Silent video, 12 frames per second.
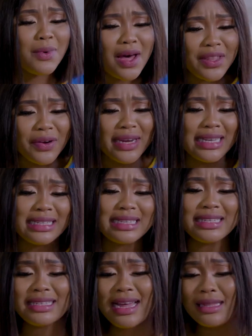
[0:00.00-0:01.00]
mother and his
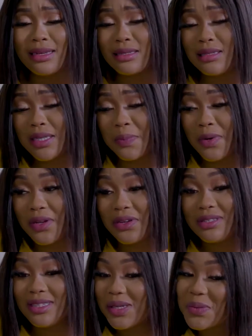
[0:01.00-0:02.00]
sister doesn't support
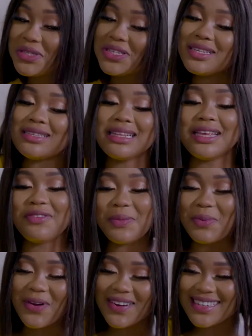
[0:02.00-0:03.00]
us, he wants us to live
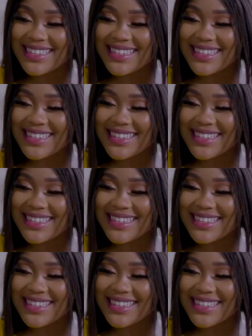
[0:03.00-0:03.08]
abroad.